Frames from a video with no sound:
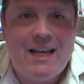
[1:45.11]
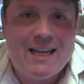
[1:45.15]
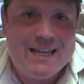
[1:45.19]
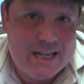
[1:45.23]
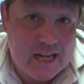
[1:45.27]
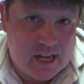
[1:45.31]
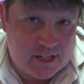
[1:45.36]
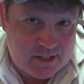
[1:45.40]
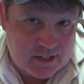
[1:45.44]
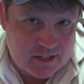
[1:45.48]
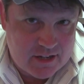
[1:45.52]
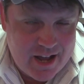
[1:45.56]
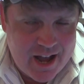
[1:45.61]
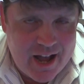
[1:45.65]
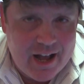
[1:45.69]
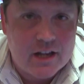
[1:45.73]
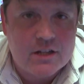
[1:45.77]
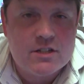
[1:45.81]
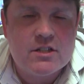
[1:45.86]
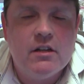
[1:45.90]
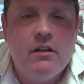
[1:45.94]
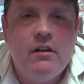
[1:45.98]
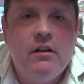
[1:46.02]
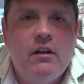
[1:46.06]
Yes, it
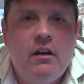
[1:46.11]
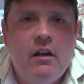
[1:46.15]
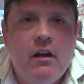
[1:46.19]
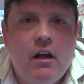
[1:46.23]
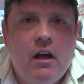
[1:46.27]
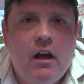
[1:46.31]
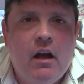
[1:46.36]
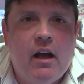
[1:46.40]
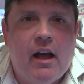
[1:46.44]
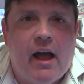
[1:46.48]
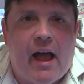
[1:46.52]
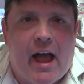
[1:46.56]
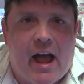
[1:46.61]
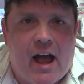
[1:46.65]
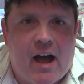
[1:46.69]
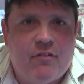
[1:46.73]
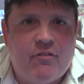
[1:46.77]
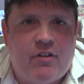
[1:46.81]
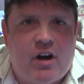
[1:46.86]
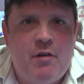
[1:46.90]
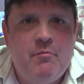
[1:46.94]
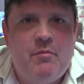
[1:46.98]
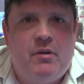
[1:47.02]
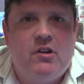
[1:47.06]
has.
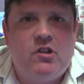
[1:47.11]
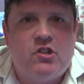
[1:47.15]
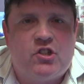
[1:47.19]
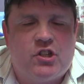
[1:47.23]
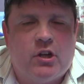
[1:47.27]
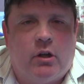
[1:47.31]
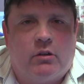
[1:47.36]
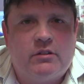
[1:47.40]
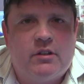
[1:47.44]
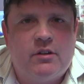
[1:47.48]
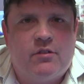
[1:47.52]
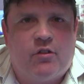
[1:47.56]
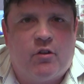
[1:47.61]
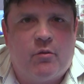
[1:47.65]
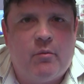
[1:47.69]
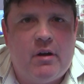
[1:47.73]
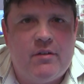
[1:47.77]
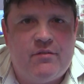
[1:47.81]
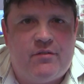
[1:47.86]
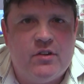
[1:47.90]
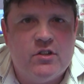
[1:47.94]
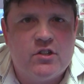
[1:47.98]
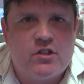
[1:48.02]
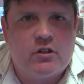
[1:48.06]
Have I been insulted for my
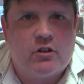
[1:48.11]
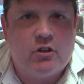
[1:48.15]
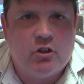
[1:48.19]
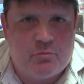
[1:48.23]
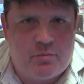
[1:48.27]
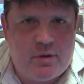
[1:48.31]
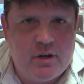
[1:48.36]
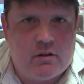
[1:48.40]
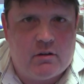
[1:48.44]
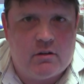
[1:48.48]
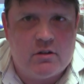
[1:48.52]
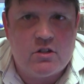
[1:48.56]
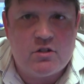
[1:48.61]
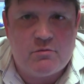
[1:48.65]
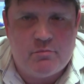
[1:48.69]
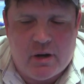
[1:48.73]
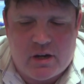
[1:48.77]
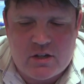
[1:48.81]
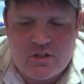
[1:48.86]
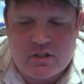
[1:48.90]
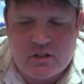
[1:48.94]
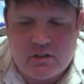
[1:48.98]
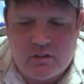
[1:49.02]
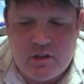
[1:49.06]
physical appearance,
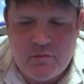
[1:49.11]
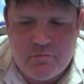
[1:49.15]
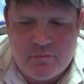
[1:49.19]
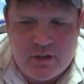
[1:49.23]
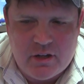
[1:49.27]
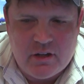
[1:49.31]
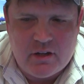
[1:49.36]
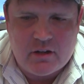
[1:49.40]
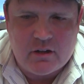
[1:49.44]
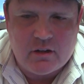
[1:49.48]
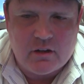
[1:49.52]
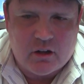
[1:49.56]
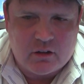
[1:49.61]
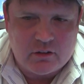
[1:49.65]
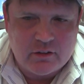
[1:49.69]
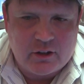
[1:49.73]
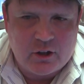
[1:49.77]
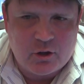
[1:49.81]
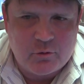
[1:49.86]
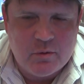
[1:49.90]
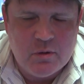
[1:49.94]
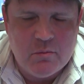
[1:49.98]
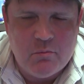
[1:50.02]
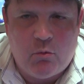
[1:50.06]
basically being a
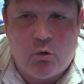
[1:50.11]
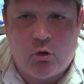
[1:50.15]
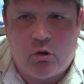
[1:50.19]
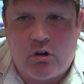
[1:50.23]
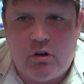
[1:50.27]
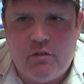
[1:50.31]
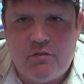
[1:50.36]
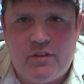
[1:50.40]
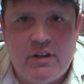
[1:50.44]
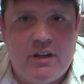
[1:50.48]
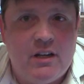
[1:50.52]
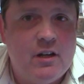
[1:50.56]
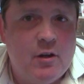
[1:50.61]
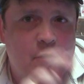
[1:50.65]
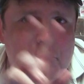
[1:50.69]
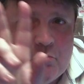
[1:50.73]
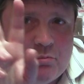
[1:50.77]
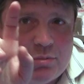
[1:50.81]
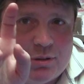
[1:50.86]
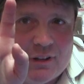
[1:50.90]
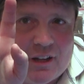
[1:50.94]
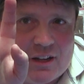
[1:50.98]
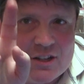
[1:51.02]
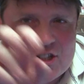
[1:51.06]
little bit more of the
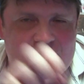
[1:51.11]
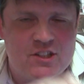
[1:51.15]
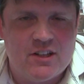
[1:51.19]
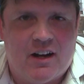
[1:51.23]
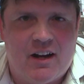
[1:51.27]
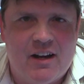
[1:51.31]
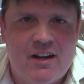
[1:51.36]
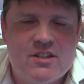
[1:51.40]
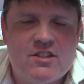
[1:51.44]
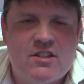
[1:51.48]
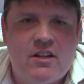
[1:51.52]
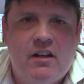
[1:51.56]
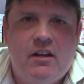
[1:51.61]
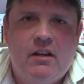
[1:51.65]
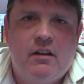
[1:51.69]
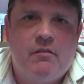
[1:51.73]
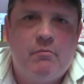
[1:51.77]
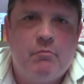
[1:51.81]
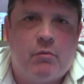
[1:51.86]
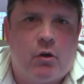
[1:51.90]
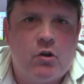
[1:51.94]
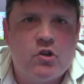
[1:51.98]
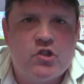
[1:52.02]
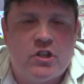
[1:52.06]
plus-sized
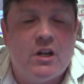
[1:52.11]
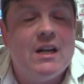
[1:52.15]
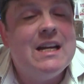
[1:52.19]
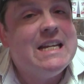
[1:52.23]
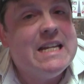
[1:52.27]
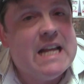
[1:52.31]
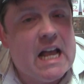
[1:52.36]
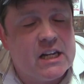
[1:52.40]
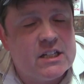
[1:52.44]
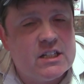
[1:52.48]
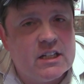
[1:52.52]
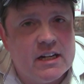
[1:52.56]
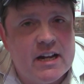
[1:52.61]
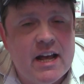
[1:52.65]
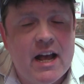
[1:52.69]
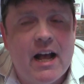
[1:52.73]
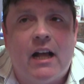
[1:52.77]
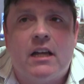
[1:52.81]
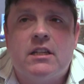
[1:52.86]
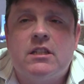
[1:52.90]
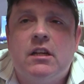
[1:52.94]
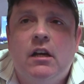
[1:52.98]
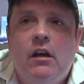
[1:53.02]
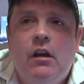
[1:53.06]
person? Yes, it
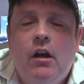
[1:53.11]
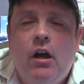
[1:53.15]
has.